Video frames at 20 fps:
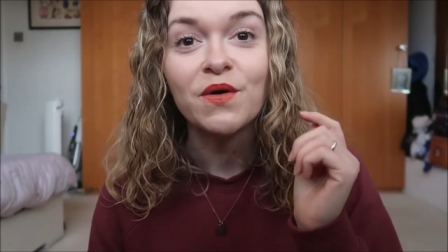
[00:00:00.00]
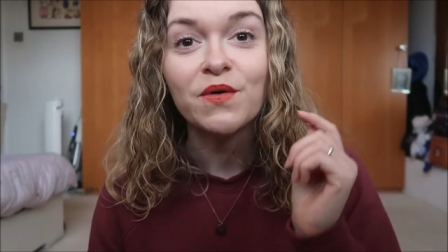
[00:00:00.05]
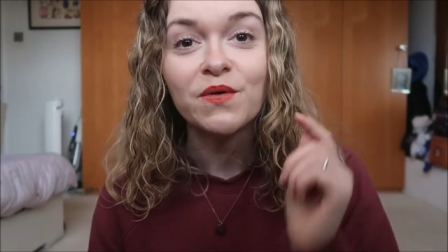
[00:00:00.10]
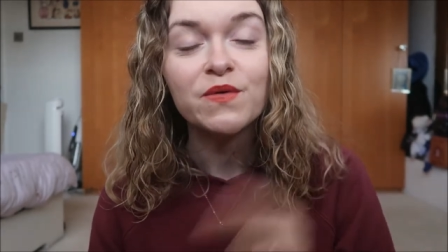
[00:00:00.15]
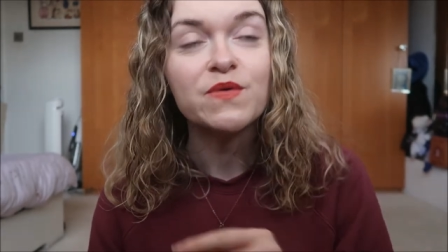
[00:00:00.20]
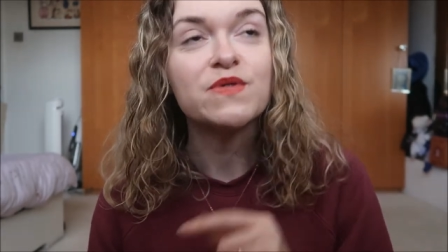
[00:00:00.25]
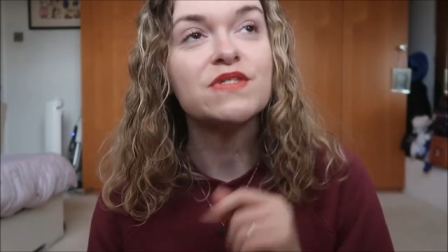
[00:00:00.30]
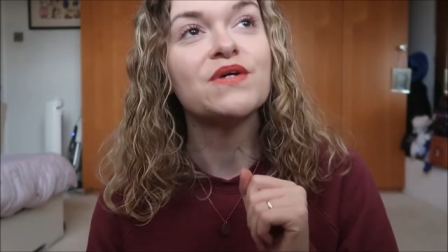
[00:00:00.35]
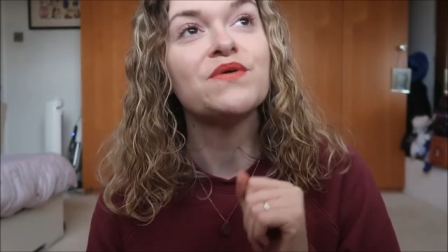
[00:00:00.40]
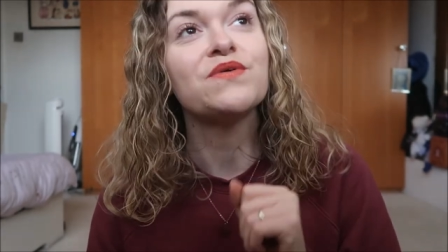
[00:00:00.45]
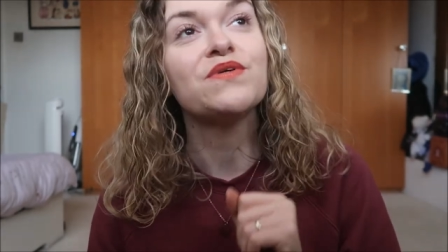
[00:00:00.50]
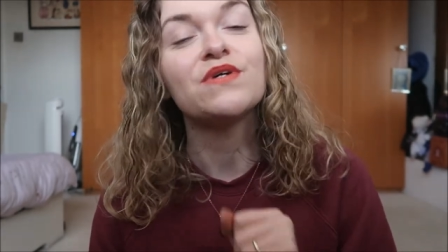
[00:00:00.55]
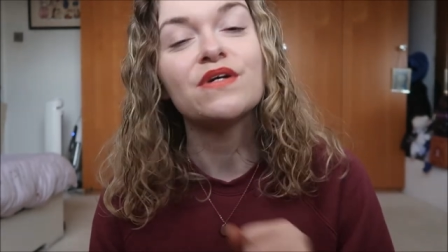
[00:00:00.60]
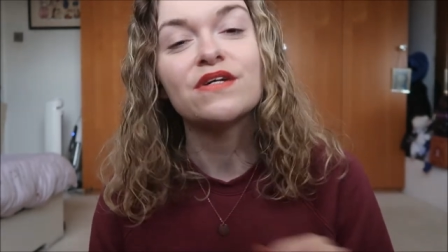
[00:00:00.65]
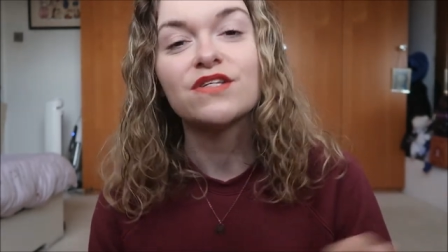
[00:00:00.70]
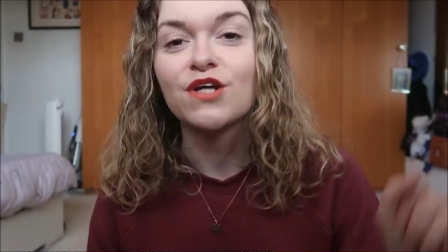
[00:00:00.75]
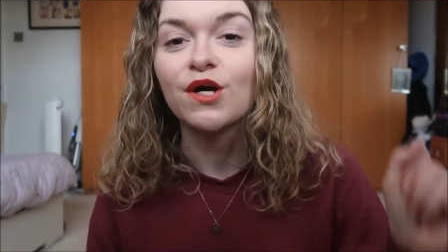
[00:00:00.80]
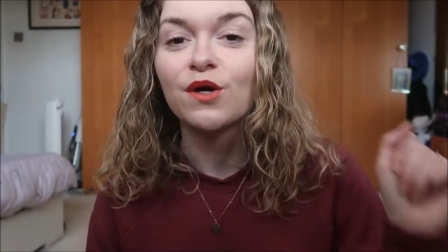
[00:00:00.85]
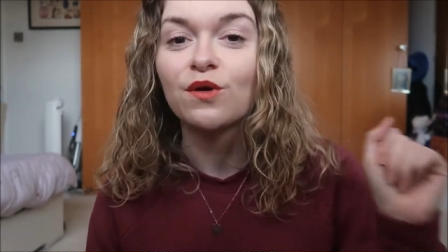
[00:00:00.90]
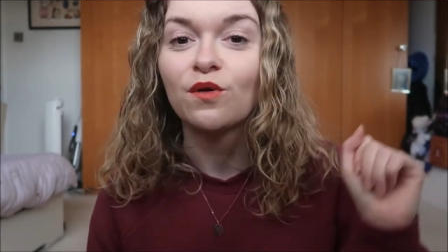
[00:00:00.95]
Also, you
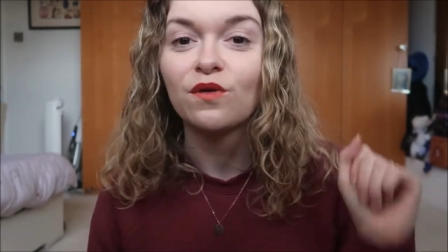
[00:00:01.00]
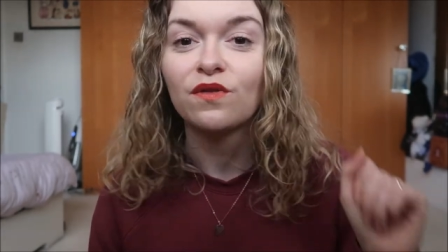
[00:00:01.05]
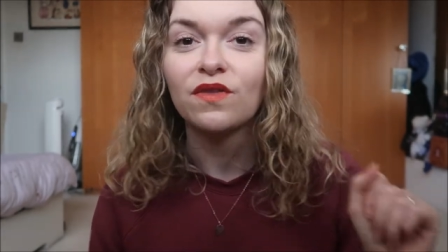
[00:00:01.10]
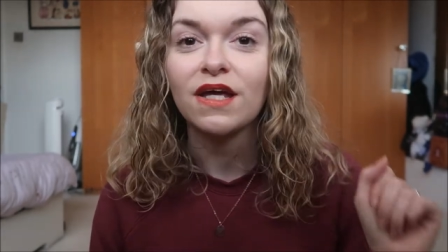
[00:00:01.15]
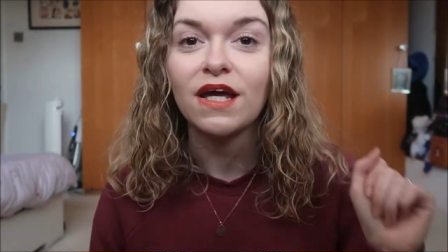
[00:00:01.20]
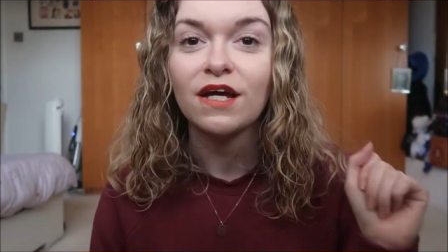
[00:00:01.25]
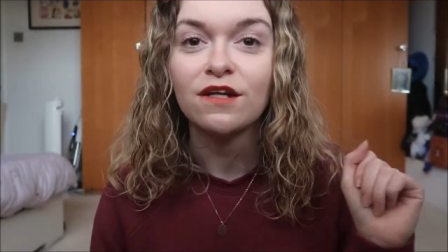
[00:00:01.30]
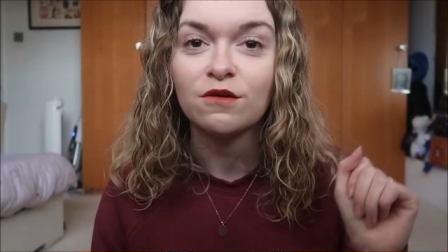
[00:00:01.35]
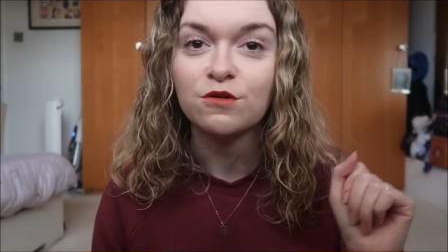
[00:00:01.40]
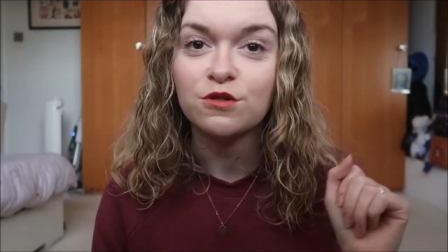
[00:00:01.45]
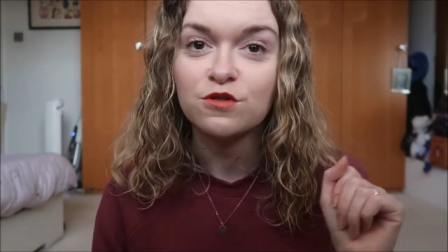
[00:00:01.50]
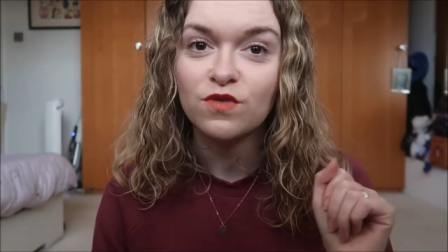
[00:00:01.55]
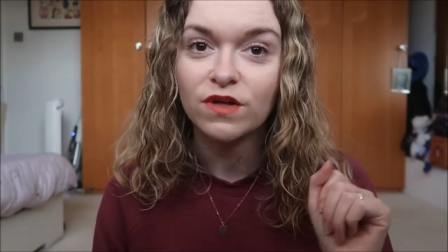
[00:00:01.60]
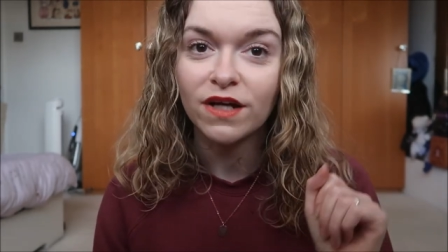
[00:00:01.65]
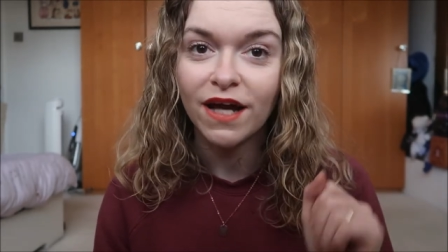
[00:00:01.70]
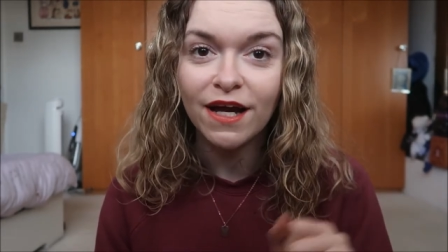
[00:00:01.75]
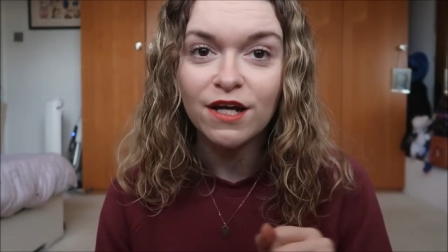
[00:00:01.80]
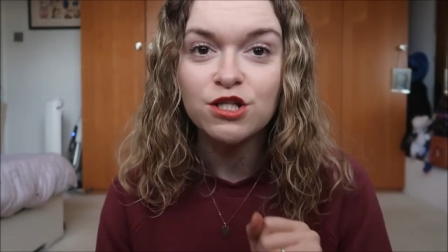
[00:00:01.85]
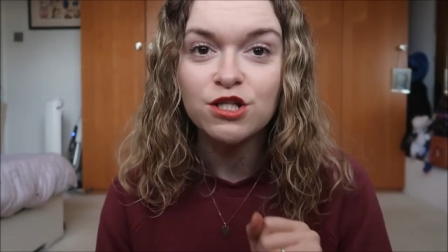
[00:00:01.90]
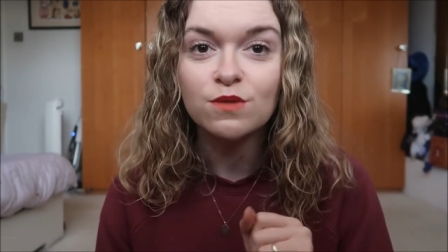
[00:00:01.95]
can turn on the
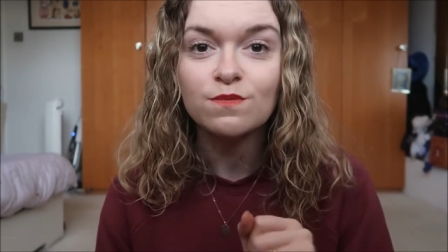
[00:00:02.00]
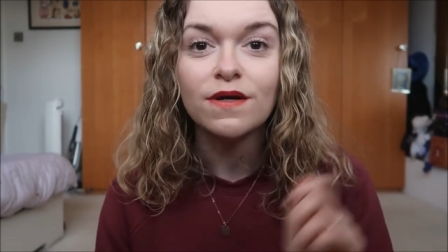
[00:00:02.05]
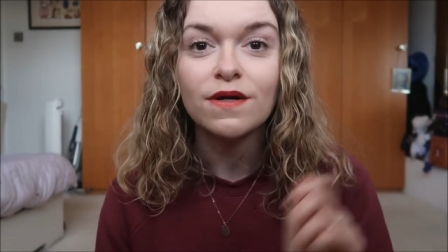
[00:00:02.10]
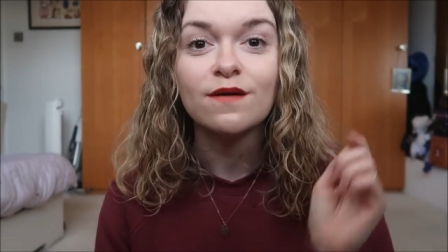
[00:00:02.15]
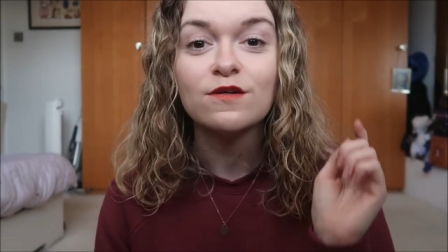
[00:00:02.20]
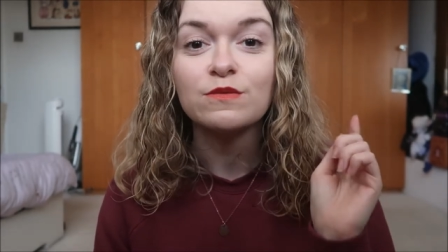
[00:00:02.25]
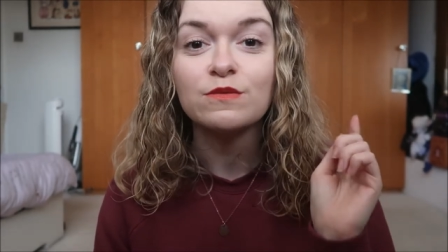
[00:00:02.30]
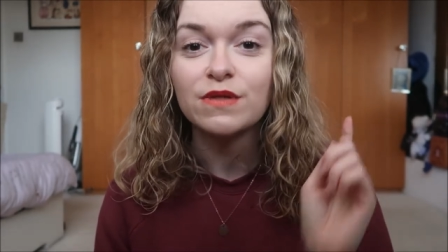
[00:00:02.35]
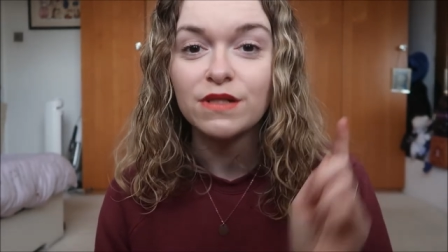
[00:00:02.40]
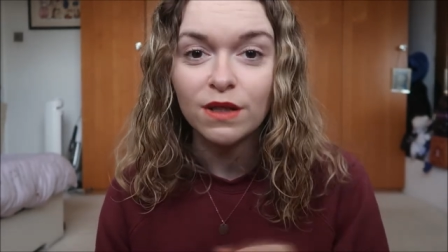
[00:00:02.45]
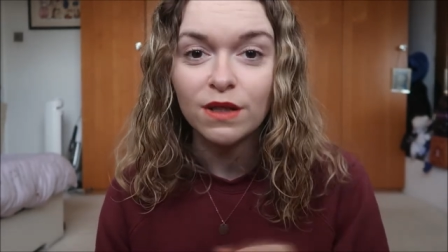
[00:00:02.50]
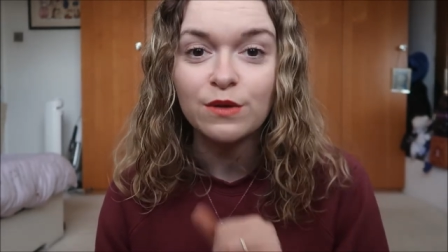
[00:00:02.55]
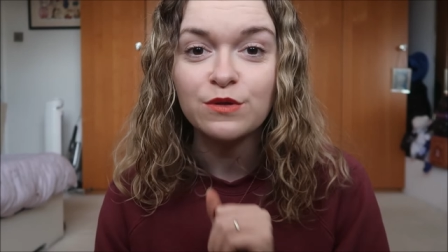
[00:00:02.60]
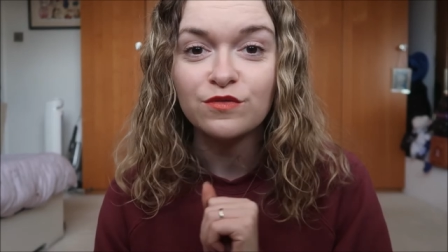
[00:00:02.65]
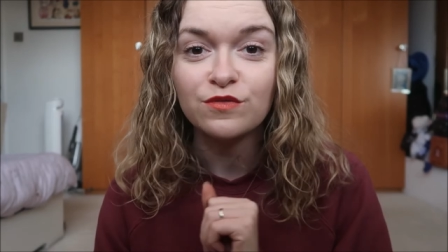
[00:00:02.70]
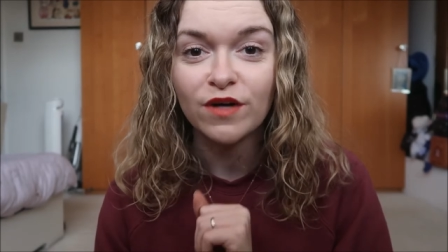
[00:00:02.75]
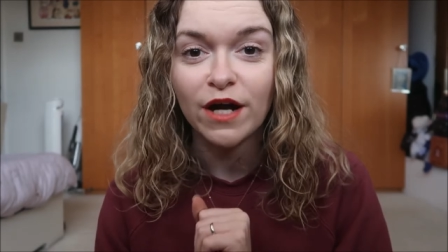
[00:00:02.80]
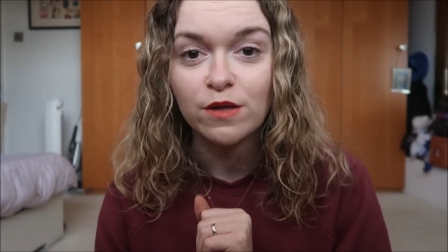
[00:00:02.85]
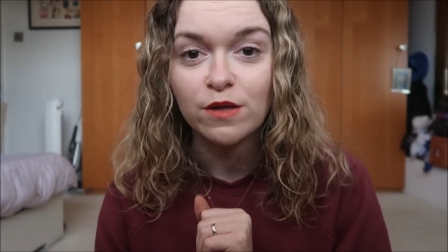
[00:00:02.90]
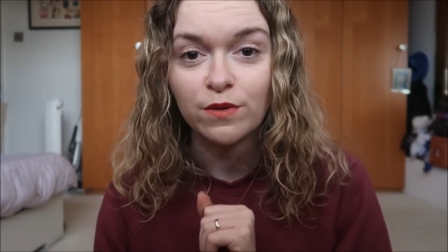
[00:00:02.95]
notification bell to be
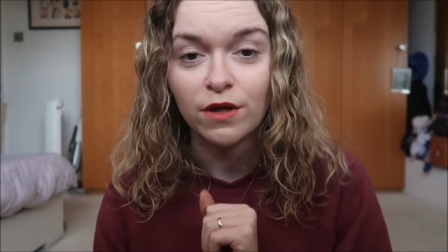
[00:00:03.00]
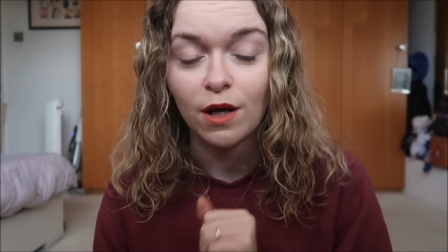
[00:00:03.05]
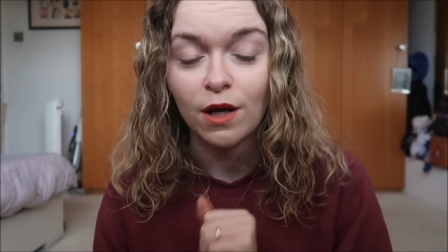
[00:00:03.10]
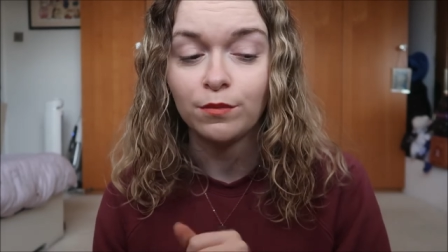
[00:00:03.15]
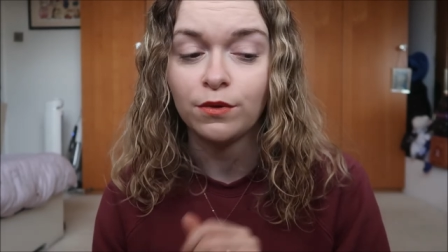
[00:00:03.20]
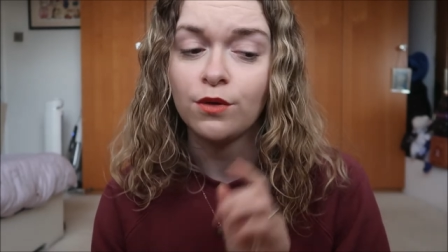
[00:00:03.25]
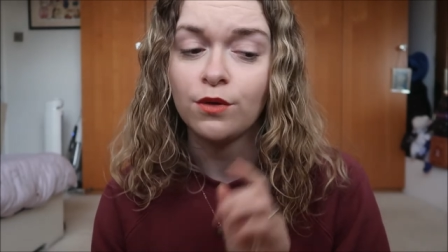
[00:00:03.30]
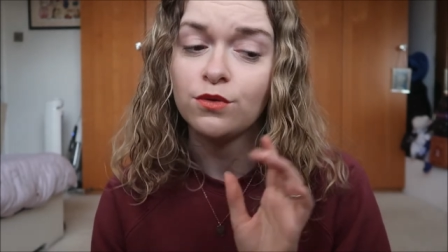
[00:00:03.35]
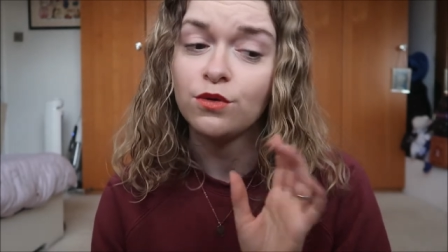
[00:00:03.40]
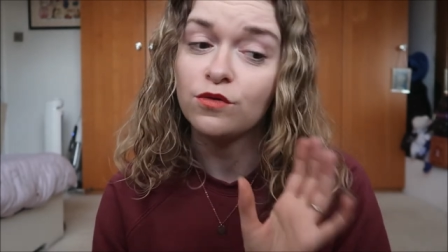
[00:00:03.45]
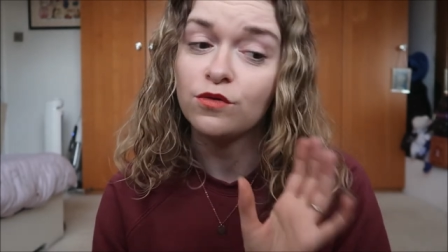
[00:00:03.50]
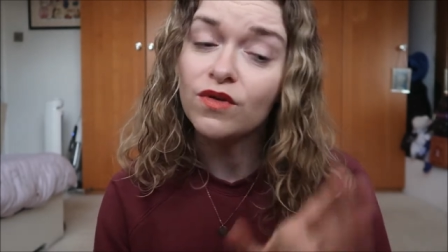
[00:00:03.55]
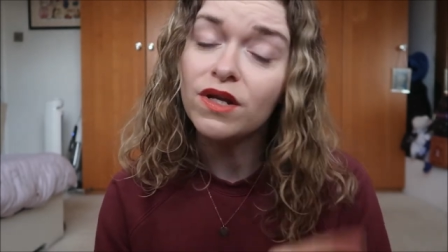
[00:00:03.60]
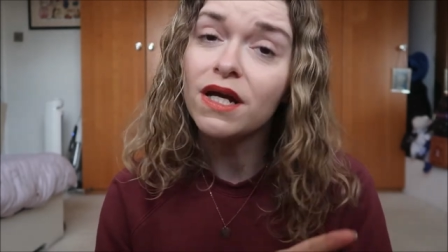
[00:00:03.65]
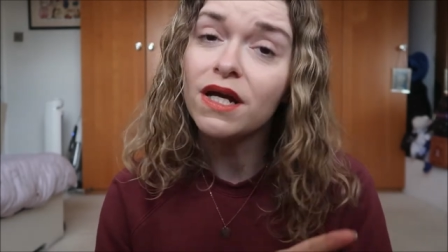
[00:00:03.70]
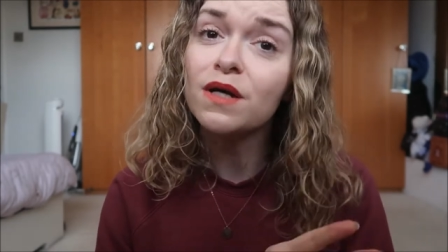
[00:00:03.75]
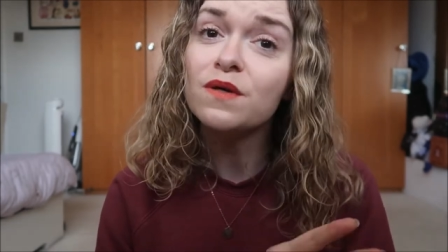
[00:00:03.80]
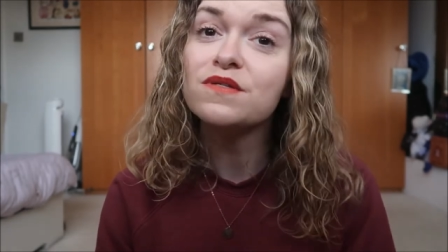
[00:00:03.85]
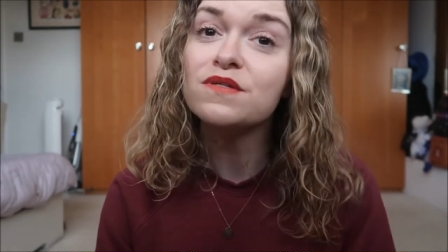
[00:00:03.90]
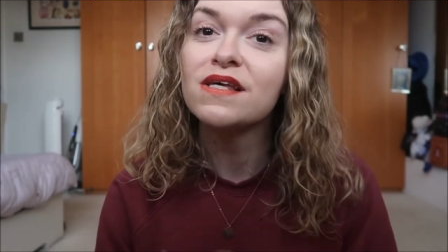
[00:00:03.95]
notified when I upload new
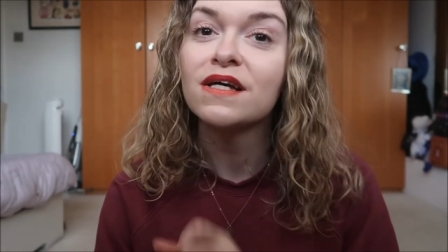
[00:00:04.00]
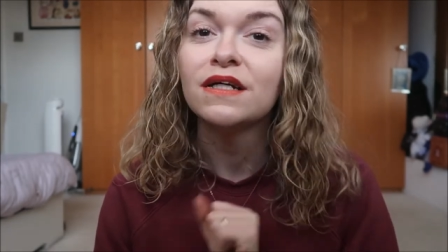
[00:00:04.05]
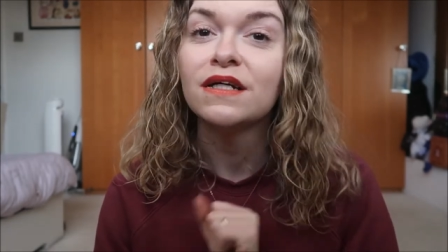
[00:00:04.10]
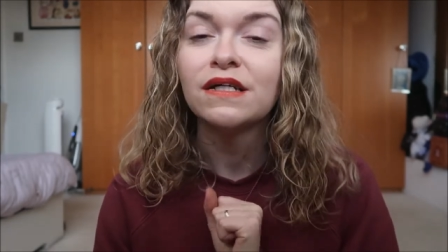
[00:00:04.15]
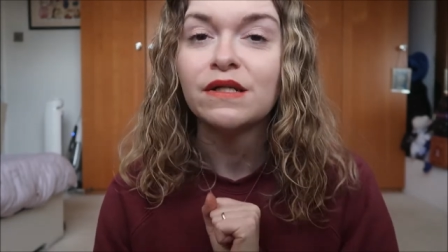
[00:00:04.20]
videos,